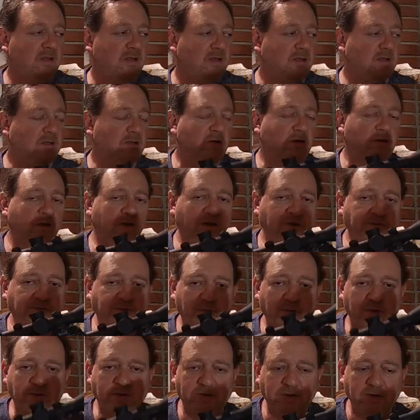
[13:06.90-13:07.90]
You know, this
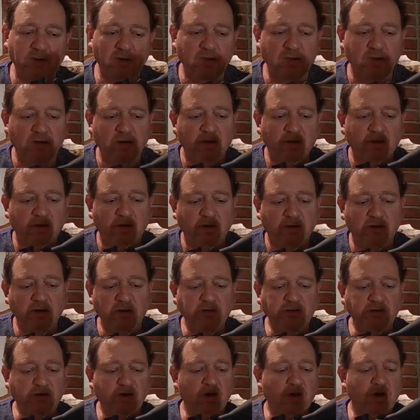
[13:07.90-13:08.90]

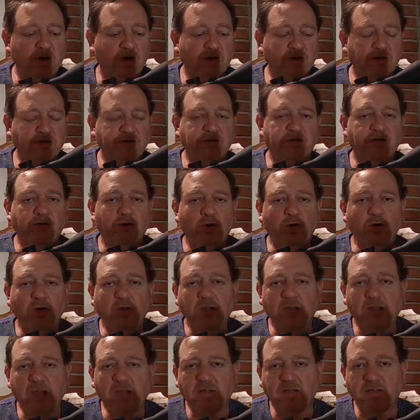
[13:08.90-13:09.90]
gun is
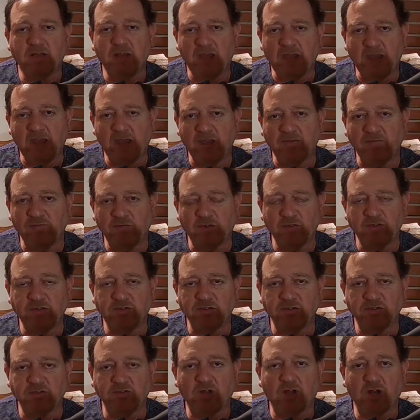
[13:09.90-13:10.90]
38.5
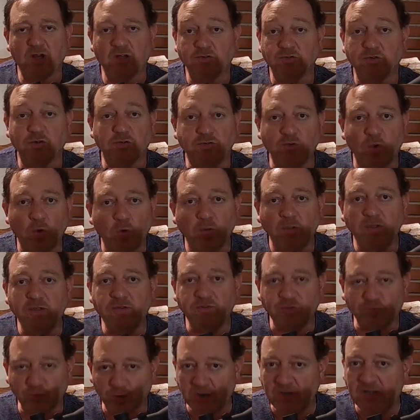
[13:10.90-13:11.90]
inches long, so it's only
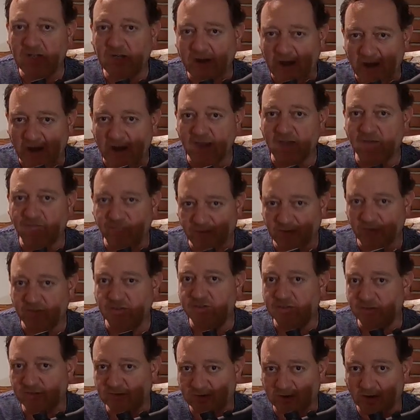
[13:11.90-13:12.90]
3.5
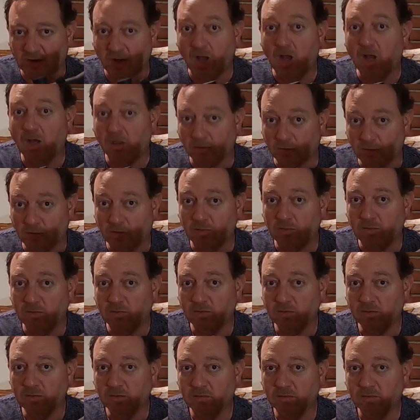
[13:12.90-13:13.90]
inches longer
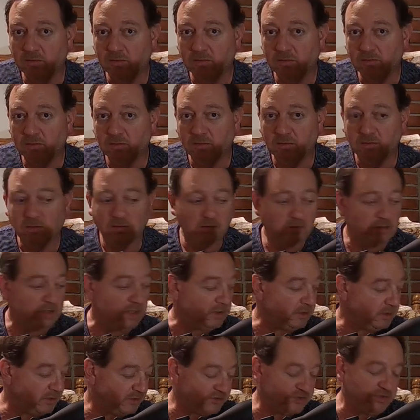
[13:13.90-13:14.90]

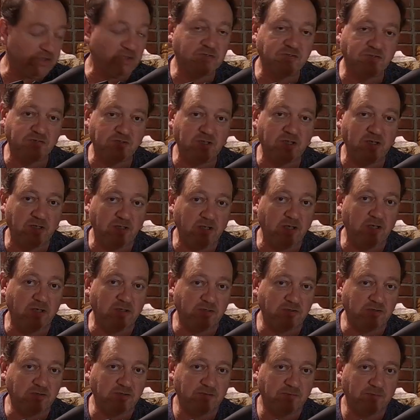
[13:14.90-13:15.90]
than the 16
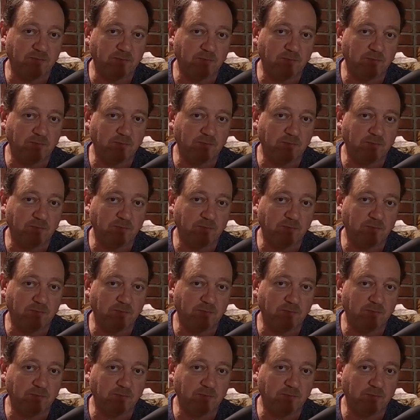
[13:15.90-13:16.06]
inch.